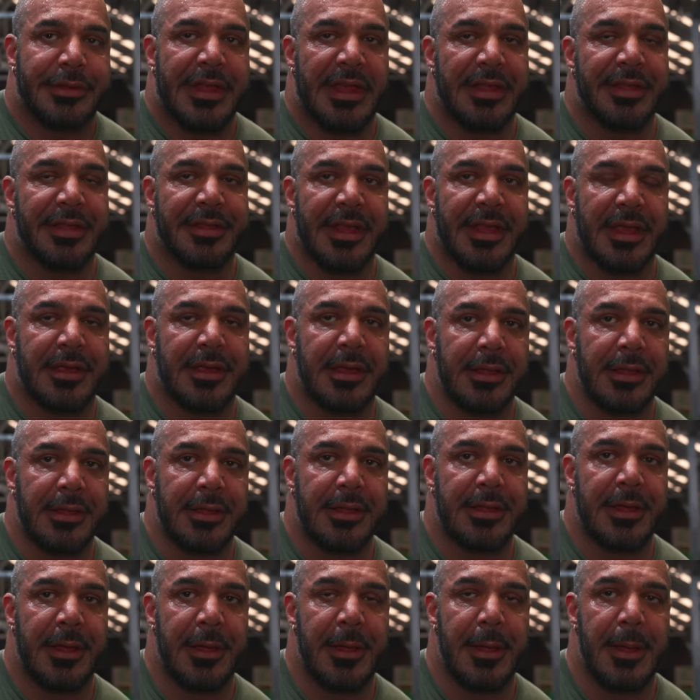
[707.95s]
10
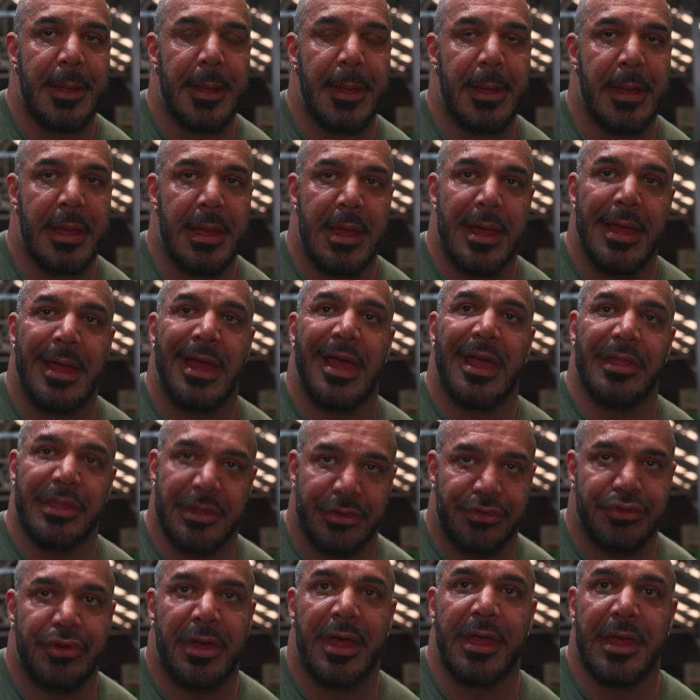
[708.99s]
seconds and
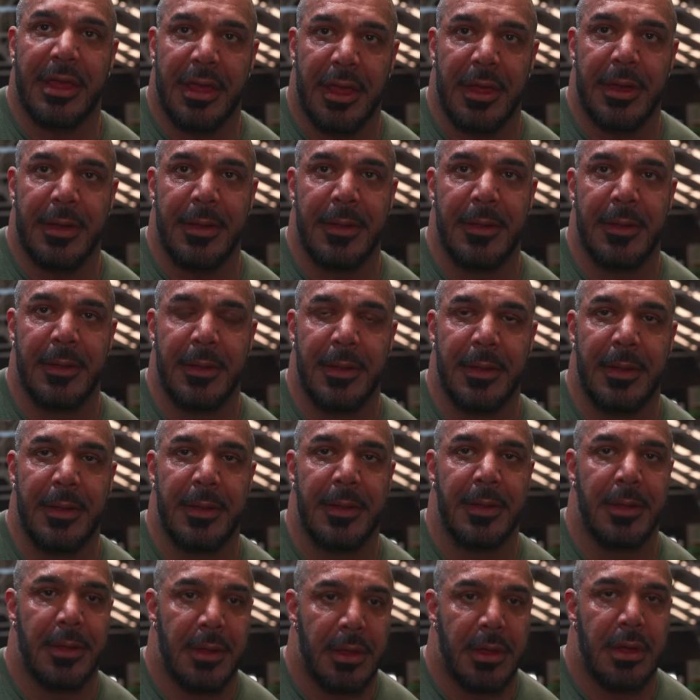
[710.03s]
then try again.
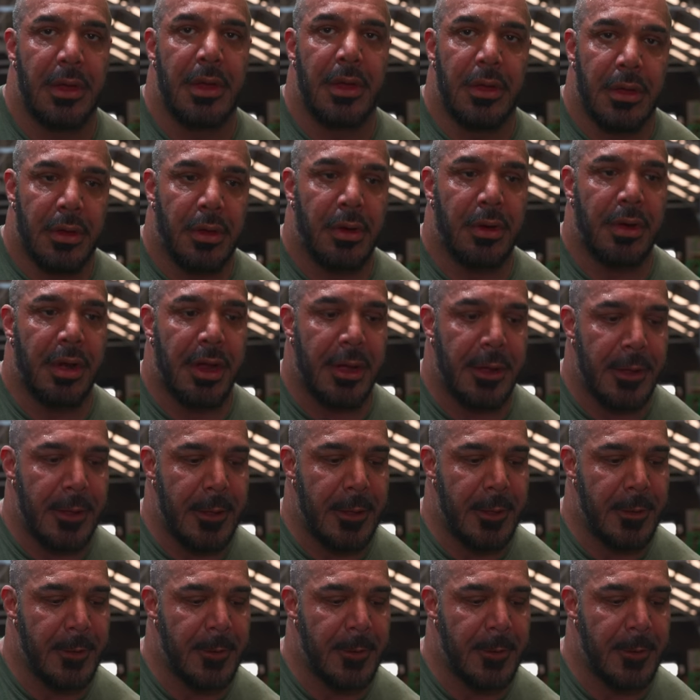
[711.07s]
All right?